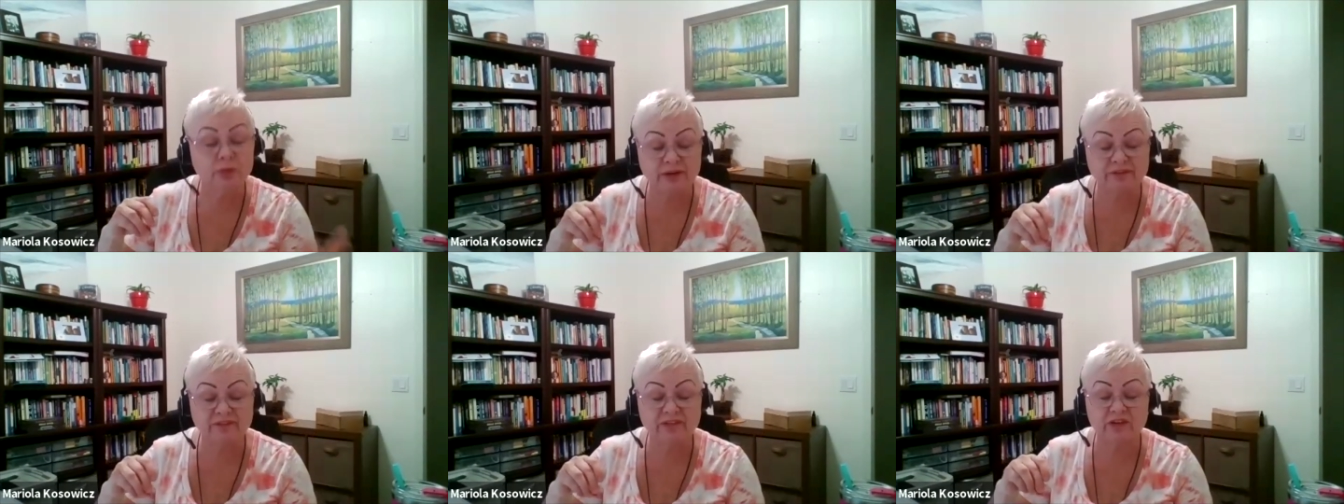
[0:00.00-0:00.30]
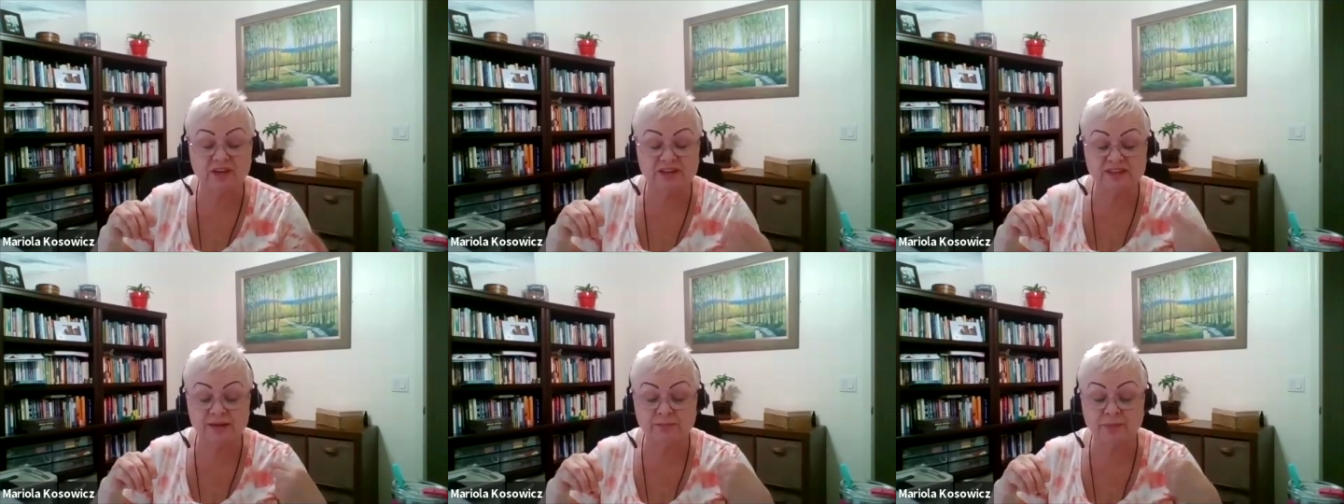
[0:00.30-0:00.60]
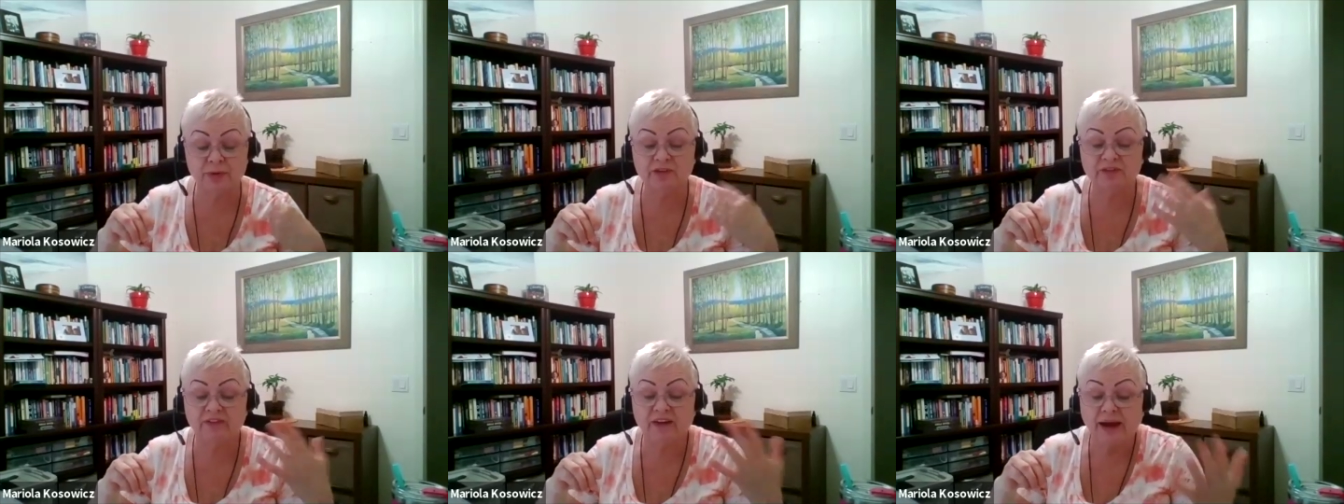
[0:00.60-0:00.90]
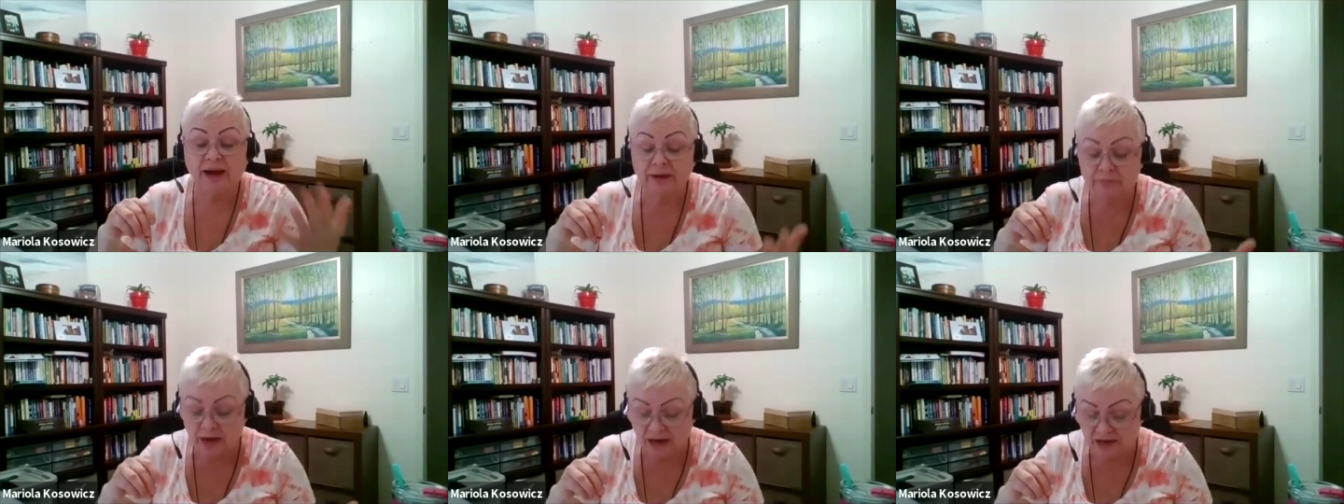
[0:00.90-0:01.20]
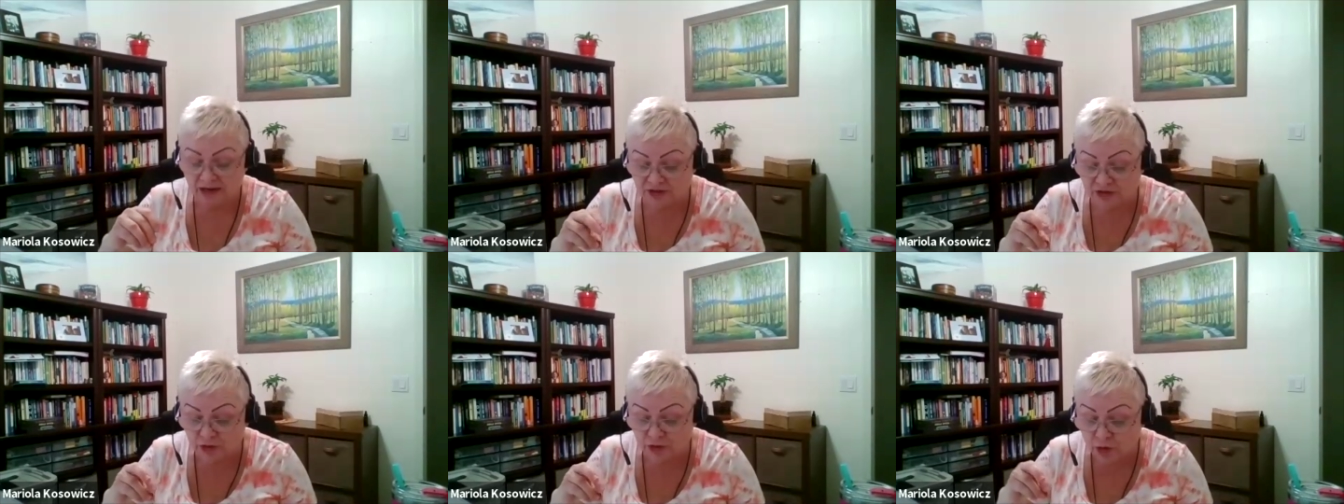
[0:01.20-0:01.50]
for example, if I am
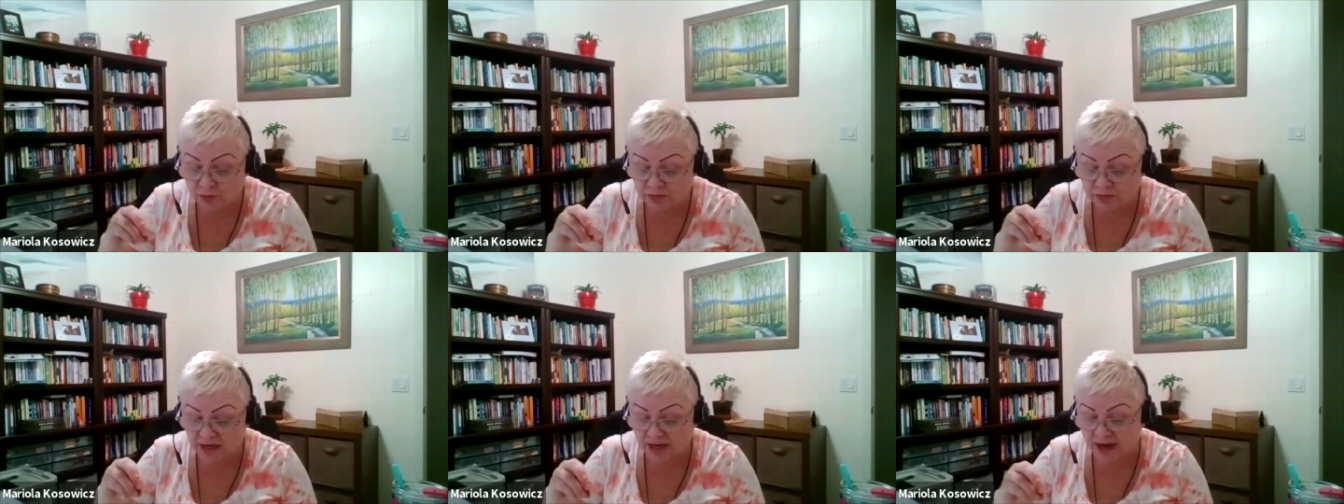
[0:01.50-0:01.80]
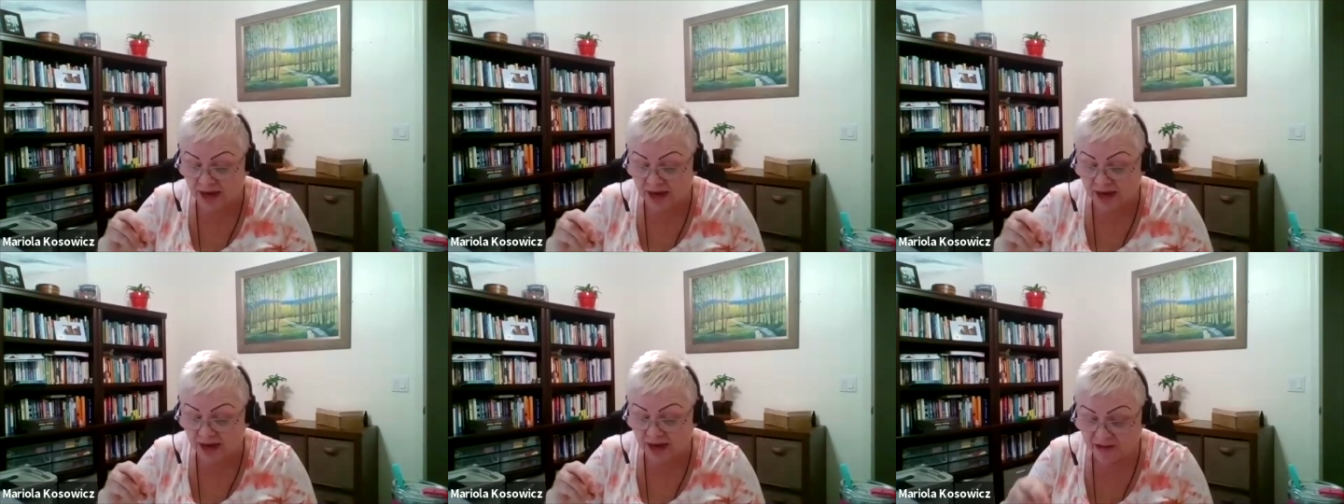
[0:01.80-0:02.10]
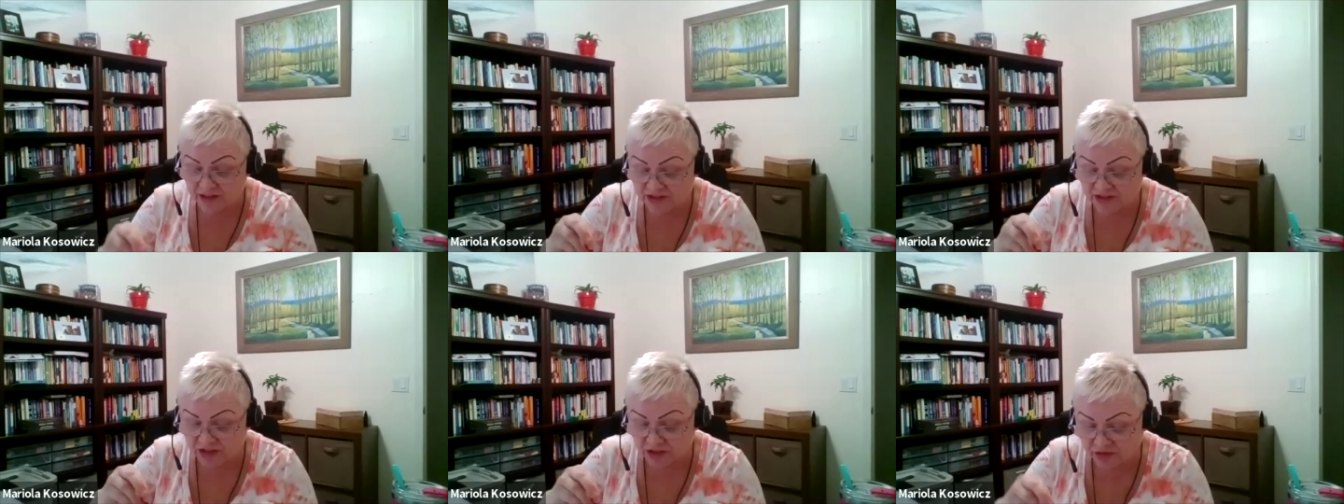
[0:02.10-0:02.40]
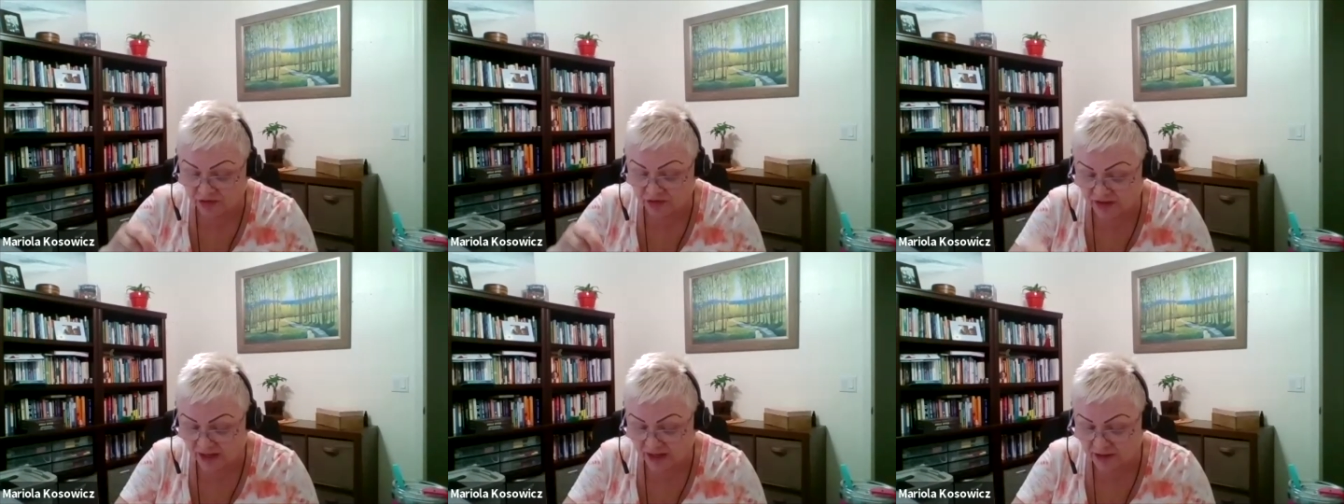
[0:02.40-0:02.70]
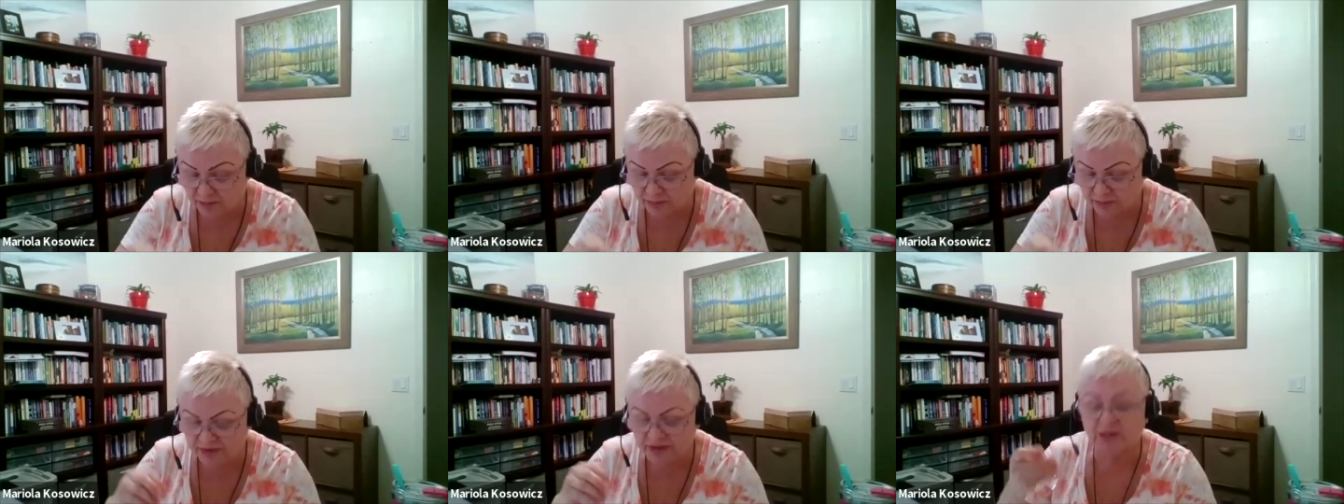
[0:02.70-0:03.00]
assuming I received
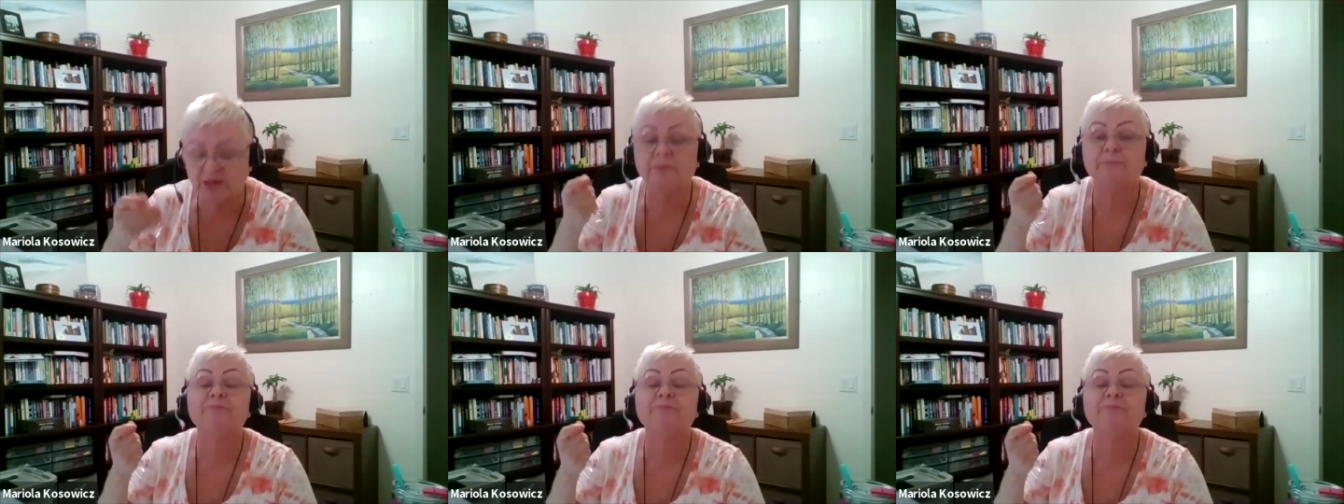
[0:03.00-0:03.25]
10B,